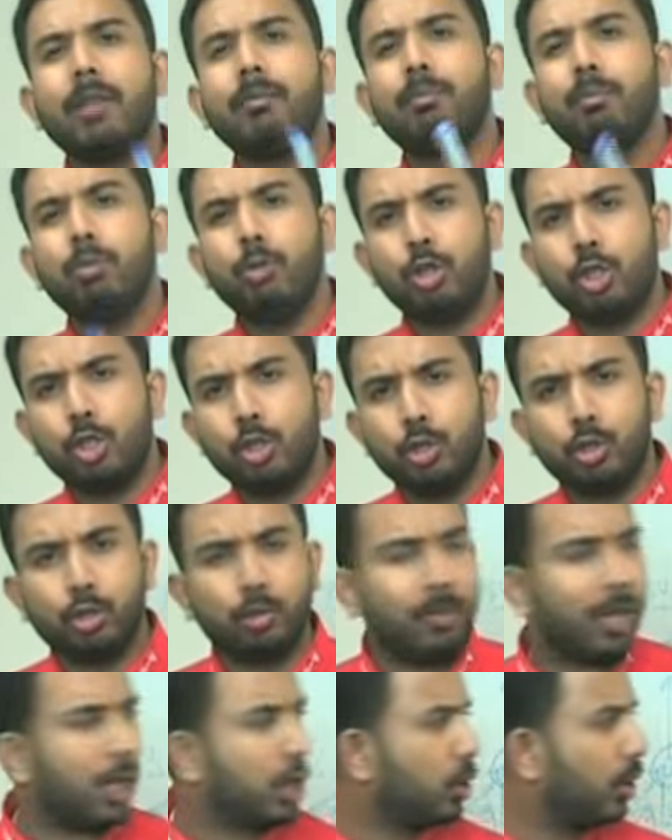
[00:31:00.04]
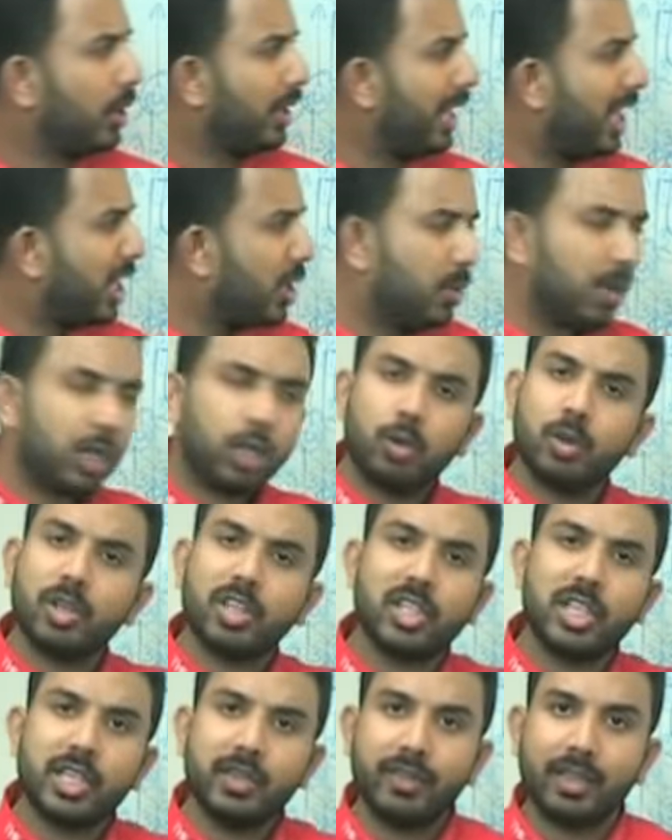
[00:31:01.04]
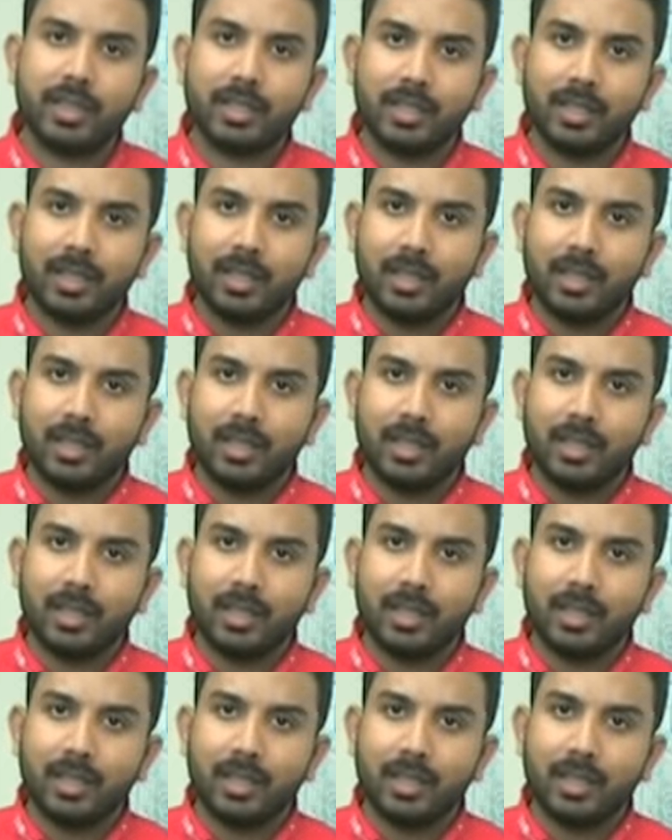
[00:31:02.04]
and push you to make sure next week you achieve it.